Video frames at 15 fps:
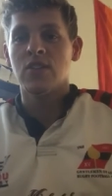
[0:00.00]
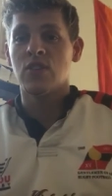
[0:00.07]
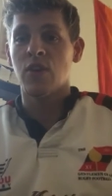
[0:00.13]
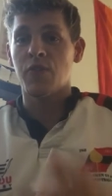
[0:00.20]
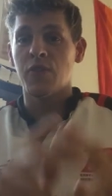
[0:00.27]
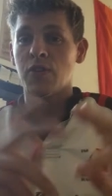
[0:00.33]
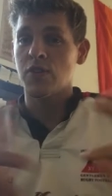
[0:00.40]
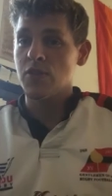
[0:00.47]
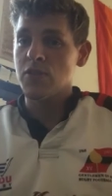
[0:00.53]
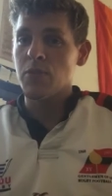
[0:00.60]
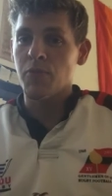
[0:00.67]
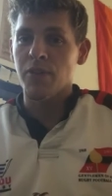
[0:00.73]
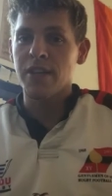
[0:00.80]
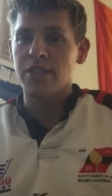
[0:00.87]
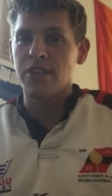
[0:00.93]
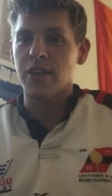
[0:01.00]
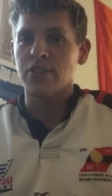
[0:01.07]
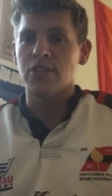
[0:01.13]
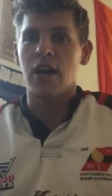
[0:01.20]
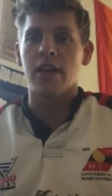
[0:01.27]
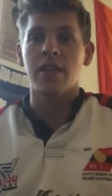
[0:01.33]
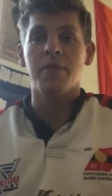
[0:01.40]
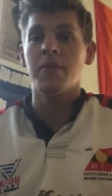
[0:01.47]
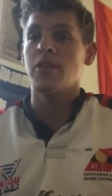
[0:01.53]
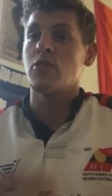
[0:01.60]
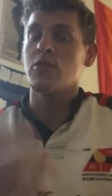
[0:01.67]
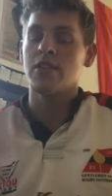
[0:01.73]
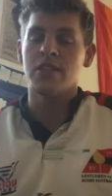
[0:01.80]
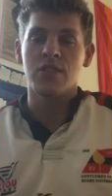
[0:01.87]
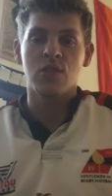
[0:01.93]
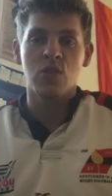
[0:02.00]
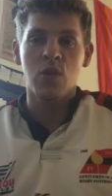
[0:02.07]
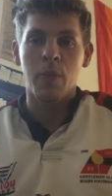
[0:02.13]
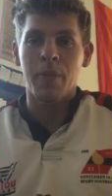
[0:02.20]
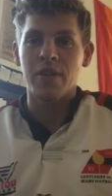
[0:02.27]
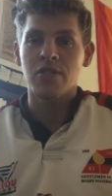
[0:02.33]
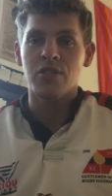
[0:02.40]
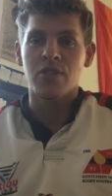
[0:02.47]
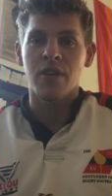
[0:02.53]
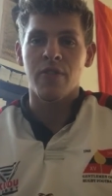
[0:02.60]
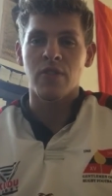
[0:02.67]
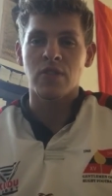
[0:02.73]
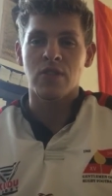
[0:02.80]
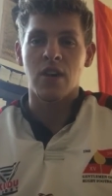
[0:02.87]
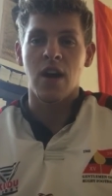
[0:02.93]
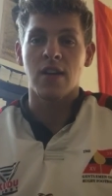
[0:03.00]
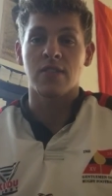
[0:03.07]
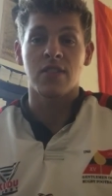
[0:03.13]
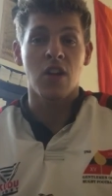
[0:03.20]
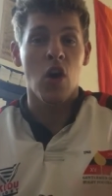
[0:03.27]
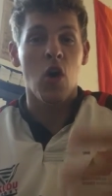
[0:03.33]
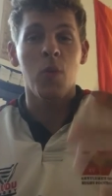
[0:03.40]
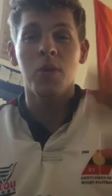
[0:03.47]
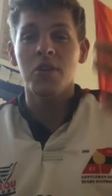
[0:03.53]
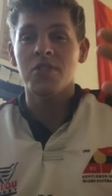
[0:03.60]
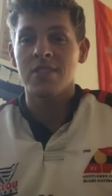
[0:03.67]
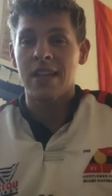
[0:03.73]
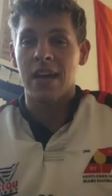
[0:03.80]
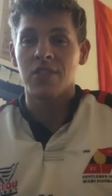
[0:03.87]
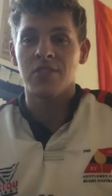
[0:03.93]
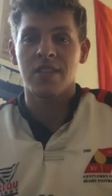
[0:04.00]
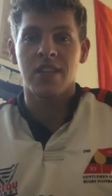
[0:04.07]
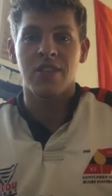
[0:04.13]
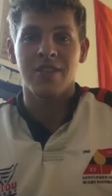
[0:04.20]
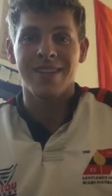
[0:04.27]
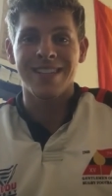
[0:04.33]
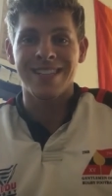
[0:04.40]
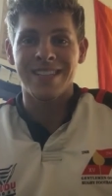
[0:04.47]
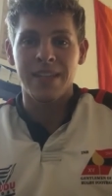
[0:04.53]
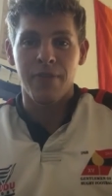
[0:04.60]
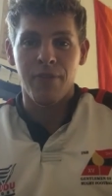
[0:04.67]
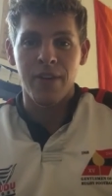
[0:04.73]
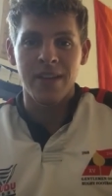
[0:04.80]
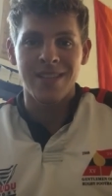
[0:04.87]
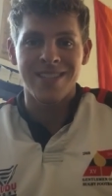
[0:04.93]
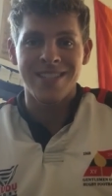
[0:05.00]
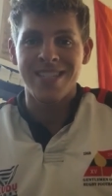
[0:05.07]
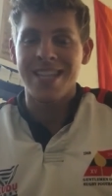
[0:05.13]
So if you do some research on them and you listen to a bunch of their different songs, it almost sounds like they're a different